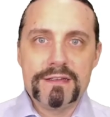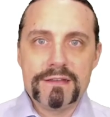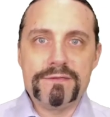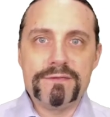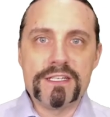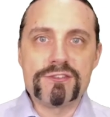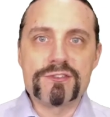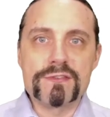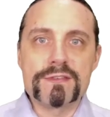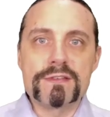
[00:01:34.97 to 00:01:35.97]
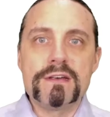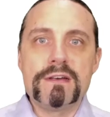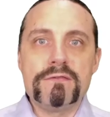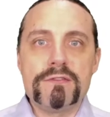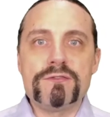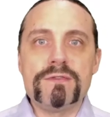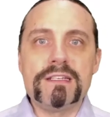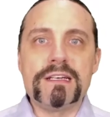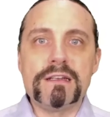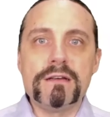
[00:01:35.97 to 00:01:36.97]
the features which we
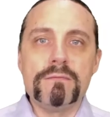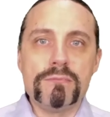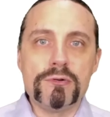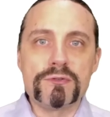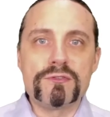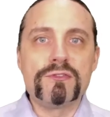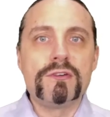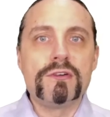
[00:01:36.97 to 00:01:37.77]
then put